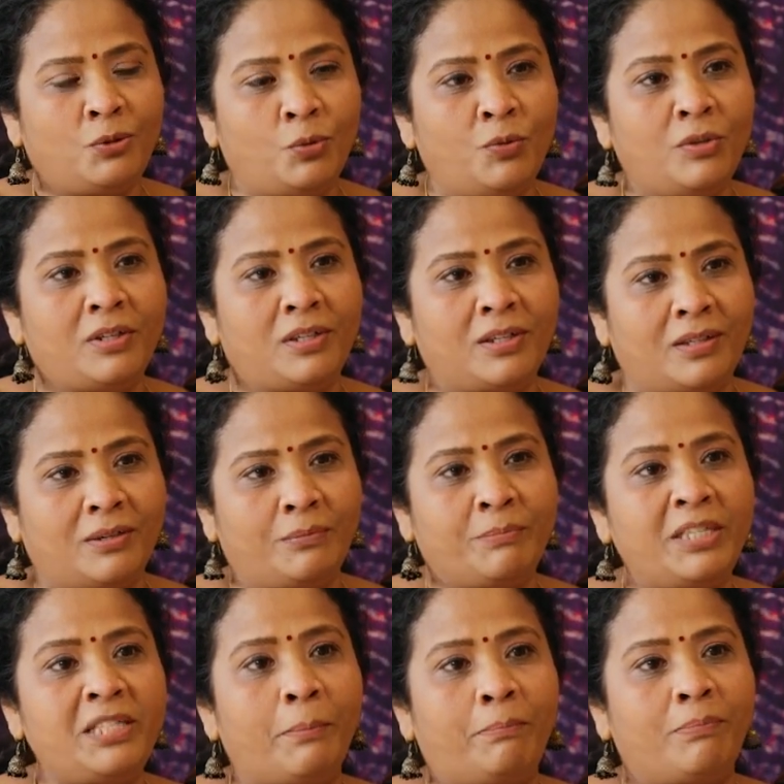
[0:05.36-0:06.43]
Who would
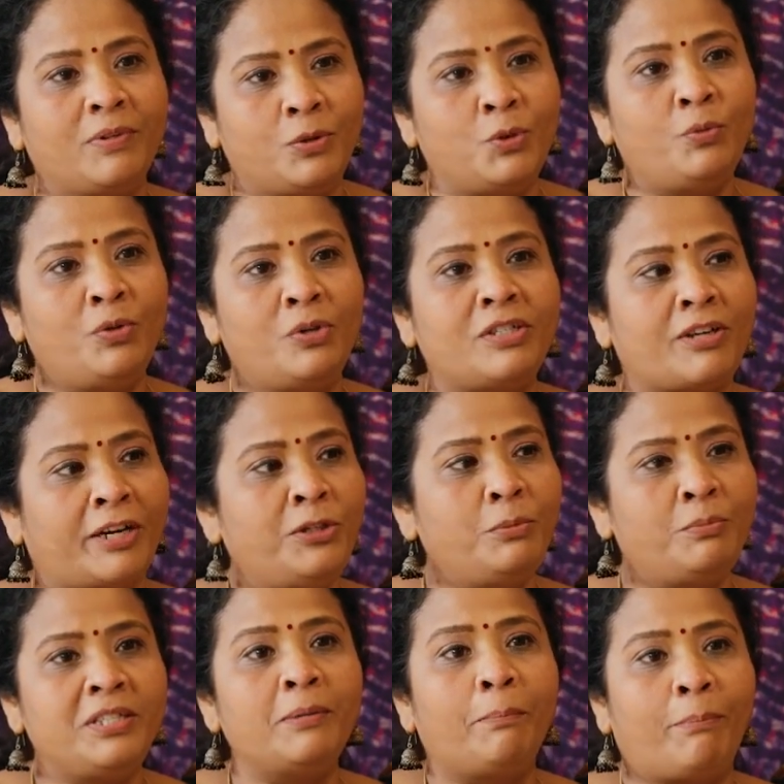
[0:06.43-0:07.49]
be the, who would try to
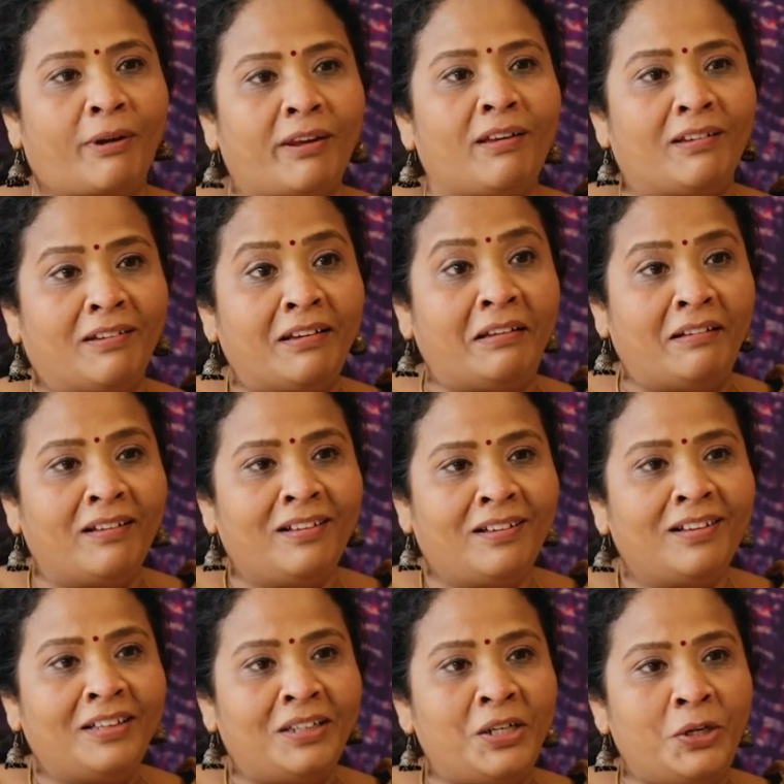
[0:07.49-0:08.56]
be the prey
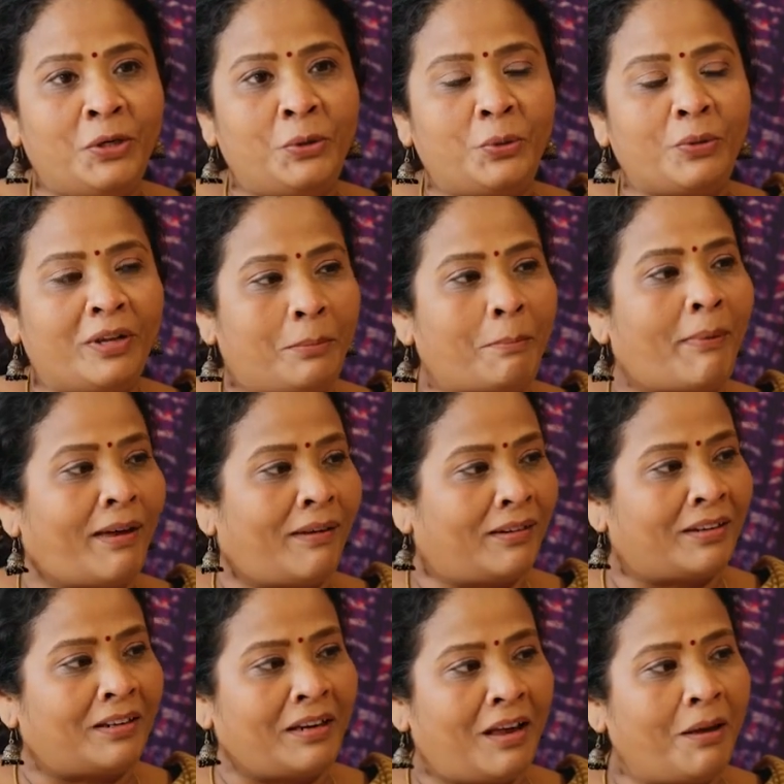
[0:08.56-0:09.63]
to that man.
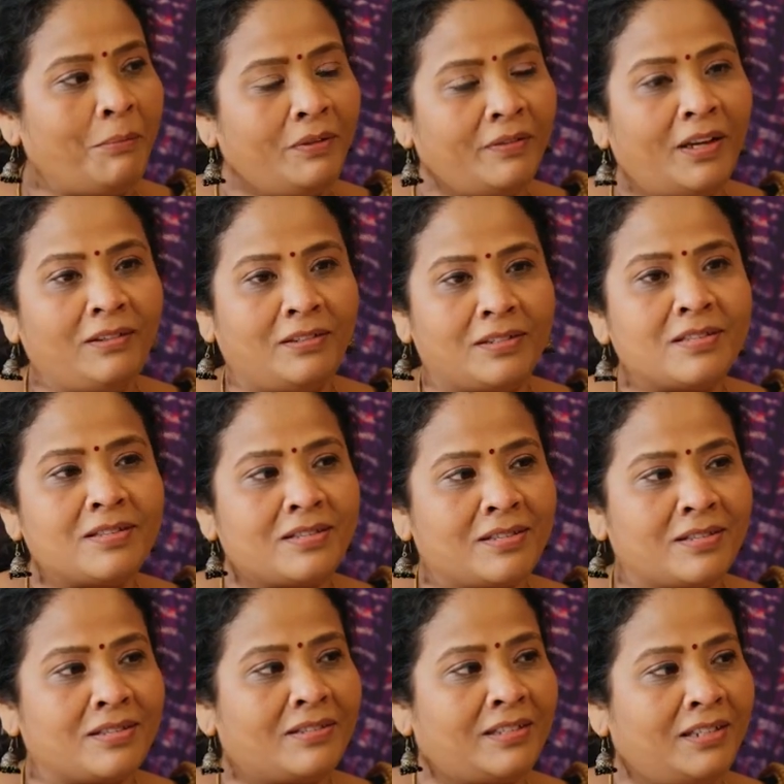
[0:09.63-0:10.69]

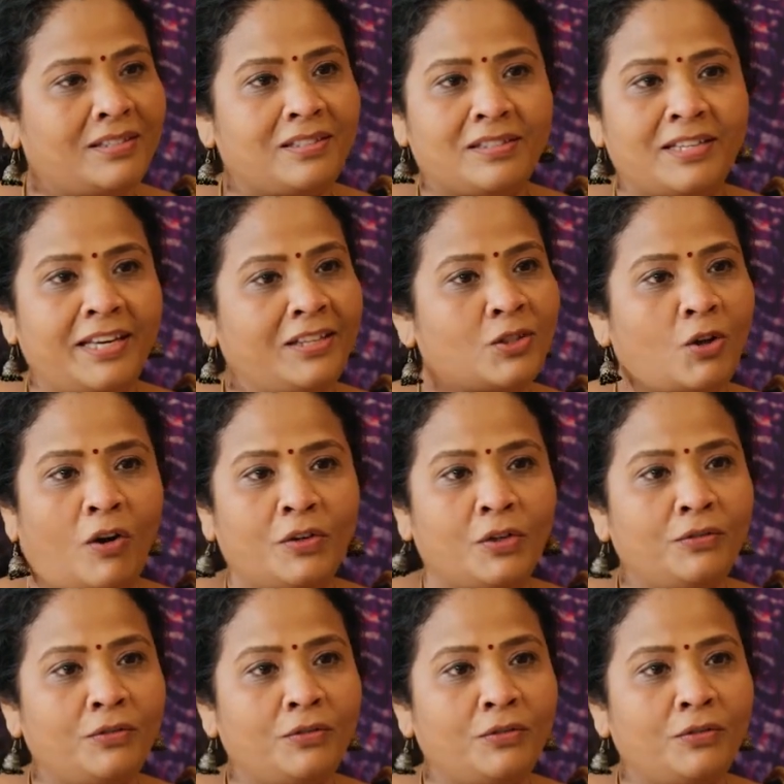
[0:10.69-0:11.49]
That takes a lot